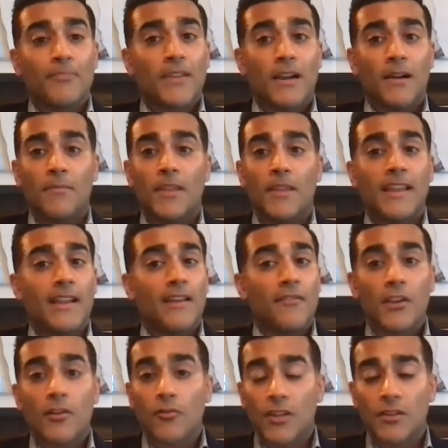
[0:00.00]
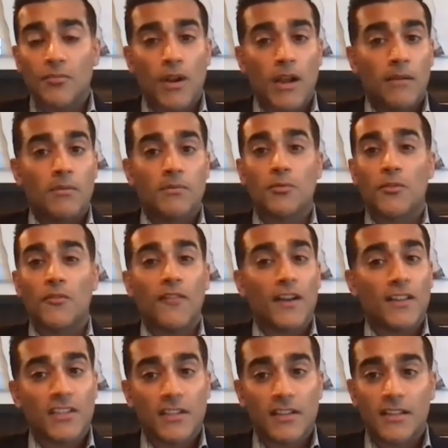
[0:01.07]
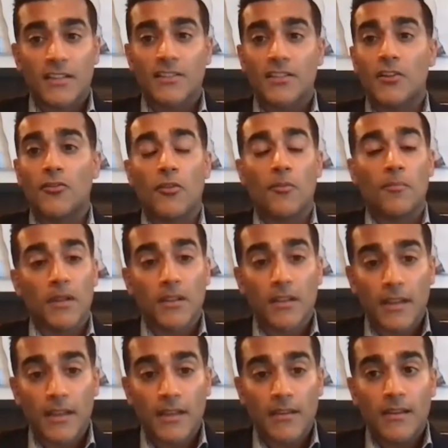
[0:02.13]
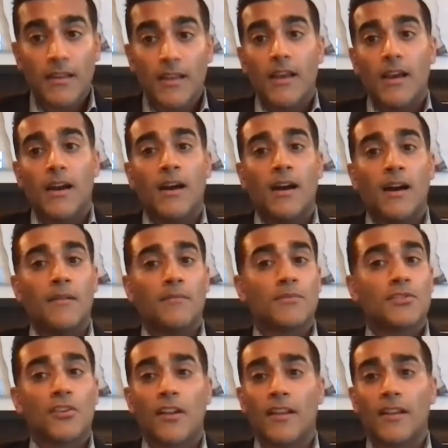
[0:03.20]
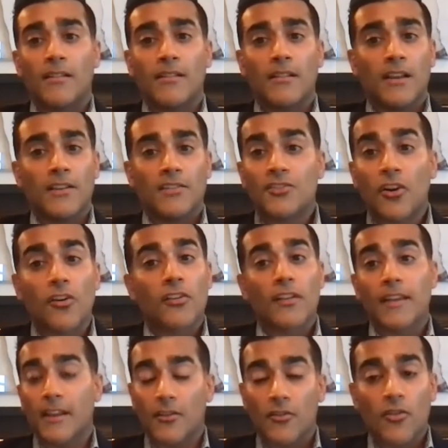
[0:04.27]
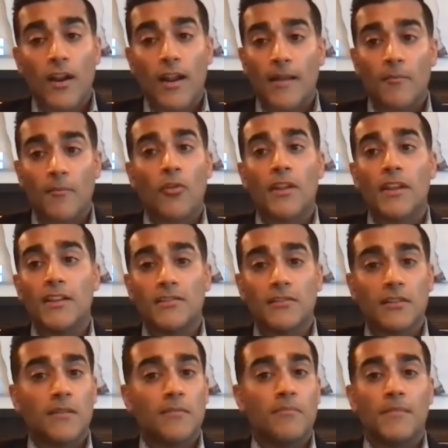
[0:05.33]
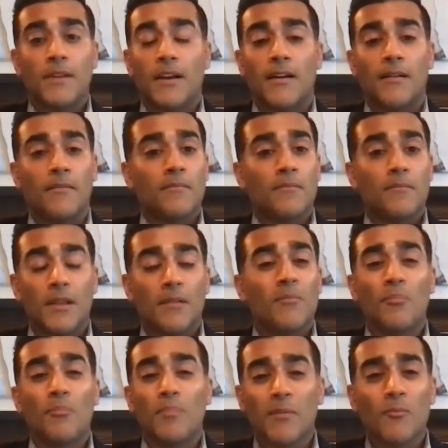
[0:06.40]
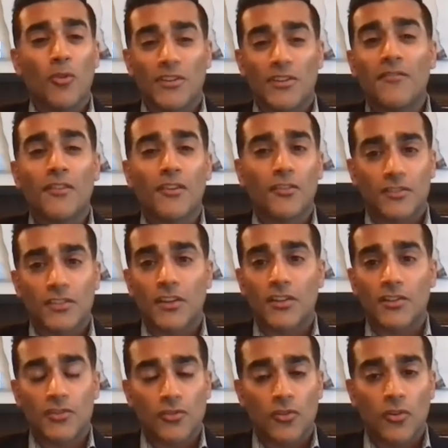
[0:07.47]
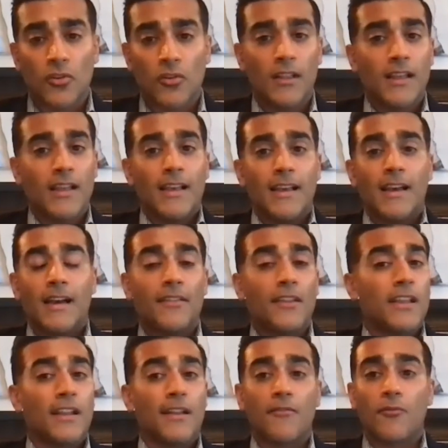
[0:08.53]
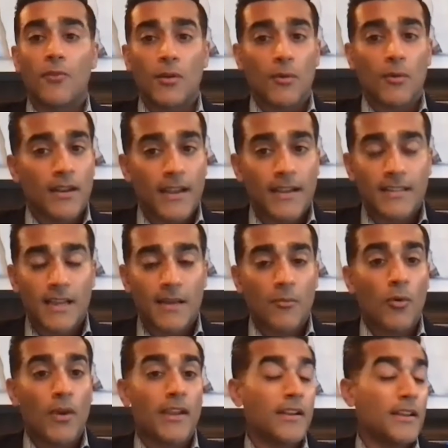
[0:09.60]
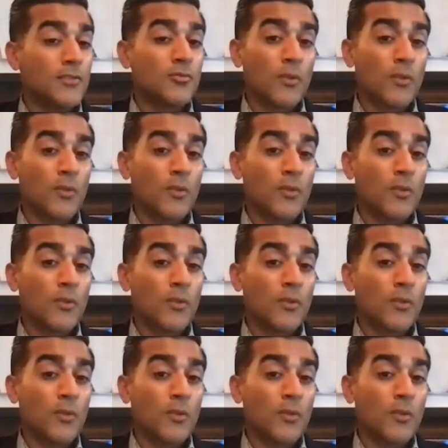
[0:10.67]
Um, they can have increased problems with fussiness, irritability, um, starting uh, startling and crying more easily, um, being more difficult to console. Uh, they can have frequent nighttime awakenings.